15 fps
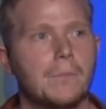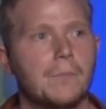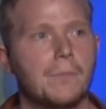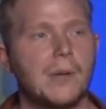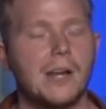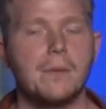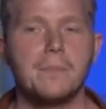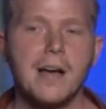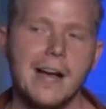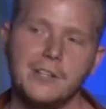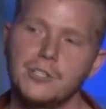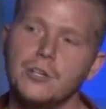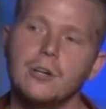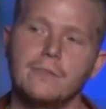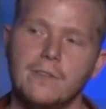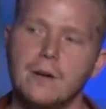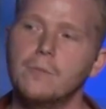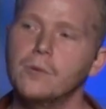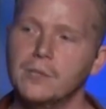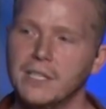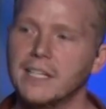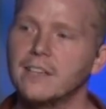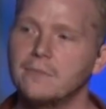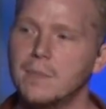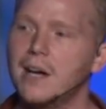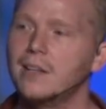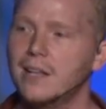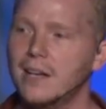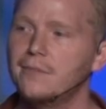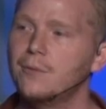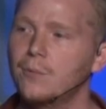But I'm not sure if I'm willing to give my life